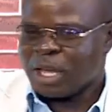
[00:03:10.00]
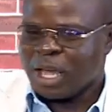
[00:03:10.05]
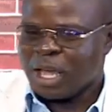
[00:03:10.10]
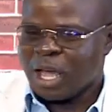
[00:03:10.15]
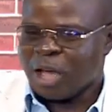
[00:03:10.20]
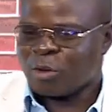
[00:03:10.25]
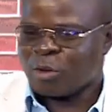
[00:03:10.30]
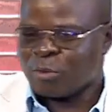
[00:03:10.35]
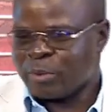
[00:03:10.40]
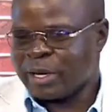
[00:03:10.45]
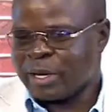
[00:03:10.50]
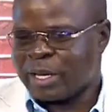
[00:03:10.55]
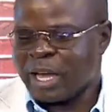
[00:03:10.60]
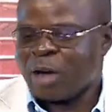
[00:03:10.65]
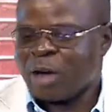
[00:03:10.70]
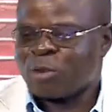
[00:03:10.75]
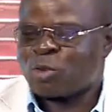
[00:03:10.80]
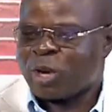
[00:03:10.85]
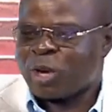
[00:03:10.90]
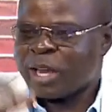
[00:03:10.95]
A rubric
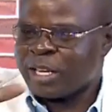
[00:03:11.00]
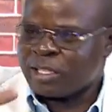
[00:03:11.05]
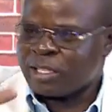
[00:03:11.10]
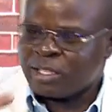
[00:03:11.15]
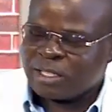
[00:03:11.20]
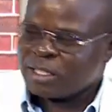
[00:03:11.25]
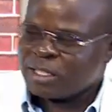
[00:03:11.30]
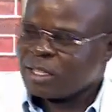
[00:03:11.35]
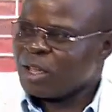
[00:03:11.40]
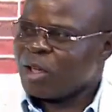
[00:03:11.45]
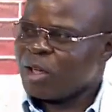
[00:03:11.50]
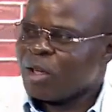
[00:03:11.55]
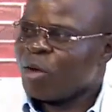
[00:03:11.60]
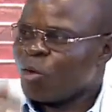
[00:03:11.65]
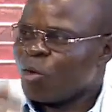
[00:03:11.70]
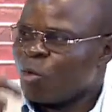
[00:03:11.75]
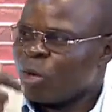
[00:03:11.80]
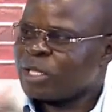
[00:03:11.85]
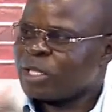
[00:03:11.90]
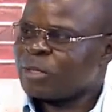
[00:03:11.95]
outlines
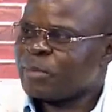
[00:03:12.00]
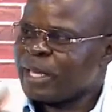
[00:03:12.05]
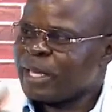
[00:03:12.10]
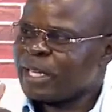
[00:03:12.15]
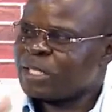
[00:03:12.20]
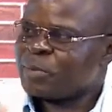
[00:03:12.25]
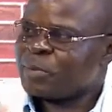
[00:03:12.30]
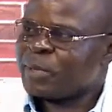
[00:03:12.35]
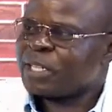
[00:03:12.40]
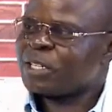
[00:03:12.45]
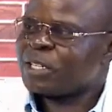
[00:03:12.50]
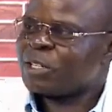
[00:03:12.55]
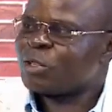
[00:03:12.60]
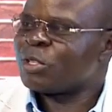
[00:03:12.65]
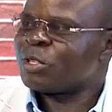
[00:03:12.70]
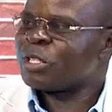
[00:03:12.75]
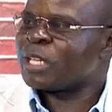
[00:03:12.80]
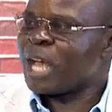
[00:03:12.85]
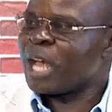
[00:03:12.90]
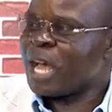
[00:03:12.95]
what my
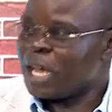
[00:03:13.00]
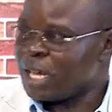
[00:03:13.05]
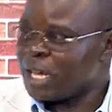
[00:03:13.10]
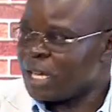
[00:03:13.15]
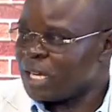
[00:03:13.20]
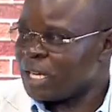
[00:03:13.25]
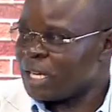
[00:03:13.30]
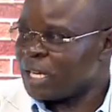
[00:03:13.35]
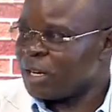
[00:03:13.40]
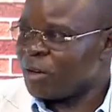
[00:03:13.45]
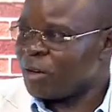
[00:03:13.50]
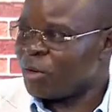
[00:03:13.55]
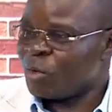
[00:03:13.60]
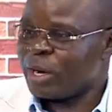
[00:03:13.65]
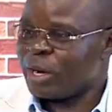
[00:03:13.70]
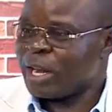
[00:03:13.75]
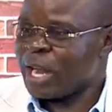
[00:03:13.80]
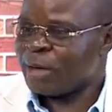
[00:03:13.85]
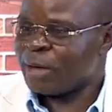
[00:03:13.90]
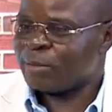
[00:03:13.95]
expectations are
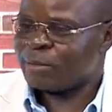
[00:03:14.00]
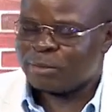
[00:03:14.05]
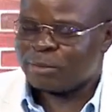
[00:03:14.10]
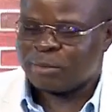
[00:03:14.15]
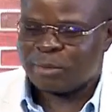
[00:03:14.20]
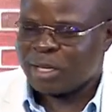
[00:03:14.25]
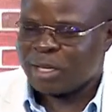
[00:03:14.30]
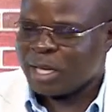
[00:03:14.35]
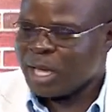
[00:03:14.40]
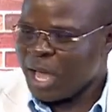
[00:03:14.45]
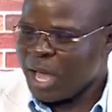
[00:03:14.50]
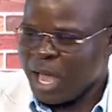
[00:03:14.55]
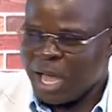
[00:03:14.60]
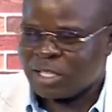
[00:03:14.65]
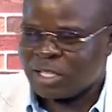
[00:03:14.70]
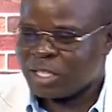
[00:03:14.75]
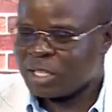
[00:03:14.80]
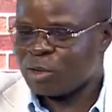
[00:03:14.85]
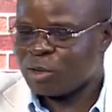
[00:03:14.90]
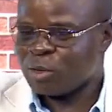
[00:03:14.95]
when I'm
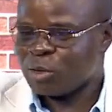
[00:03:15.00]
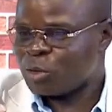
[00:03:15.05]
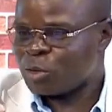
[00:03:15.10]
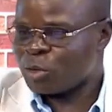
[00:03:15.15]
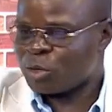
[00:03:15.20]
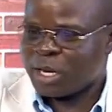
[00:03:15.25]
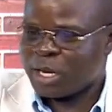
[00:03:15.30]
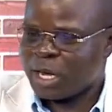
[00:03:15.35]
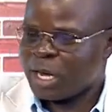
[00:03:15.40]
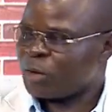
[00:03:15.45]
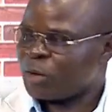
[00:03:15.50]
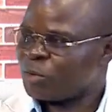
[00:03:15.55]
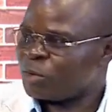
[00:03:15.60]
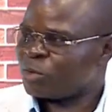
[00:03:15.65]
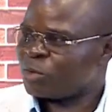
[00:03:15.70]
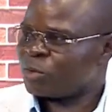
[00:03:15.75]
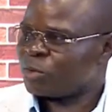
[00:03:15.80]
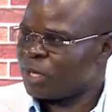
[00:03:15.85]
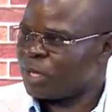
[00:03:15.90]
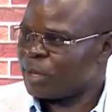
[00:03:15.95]
asking you to carry
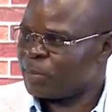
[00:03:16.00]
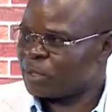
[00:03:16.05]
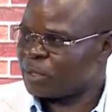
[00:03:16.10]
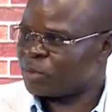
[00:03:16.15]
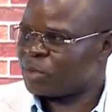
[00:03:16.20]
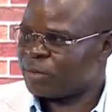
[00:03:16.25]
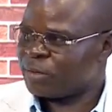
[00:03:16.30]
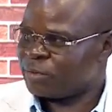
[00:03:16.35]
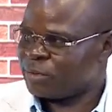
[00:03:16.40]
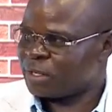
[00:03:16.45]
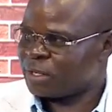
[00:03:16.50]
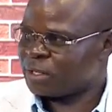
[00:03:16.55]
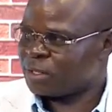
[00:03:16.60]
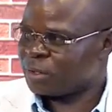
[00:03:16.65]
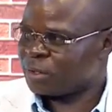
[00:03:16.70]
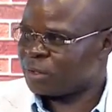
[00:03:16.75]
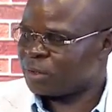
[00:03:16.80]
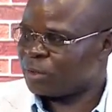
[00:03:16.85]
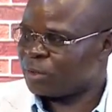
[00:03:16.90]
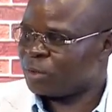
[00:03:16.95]
out a particular
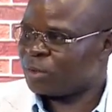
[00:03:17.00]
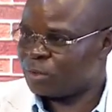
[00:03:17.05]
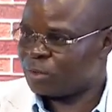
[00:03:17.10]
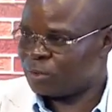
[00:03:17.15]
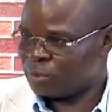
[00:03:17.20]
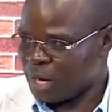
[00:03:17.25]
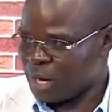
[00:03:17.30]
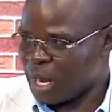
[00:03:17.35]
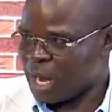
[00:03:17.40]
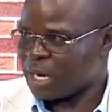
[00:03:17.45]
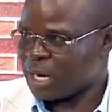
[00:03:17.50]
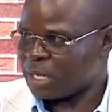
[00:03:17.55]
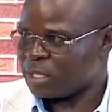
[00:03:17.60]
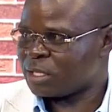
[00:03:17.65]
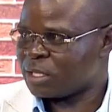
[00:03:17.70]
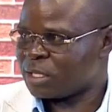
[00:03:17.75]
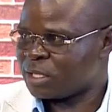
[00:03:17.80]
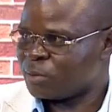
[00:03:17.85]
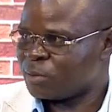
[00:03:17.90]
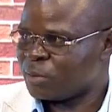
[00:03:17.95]
function or an
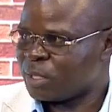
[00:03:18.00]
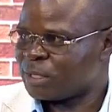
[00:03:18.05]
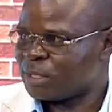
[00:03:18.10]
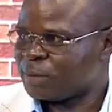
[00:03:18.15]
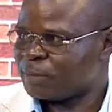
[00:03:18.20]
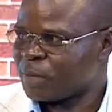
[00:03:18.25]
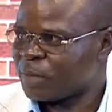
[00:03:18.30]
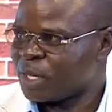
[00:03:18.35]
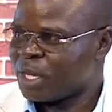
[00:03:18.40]
assessment.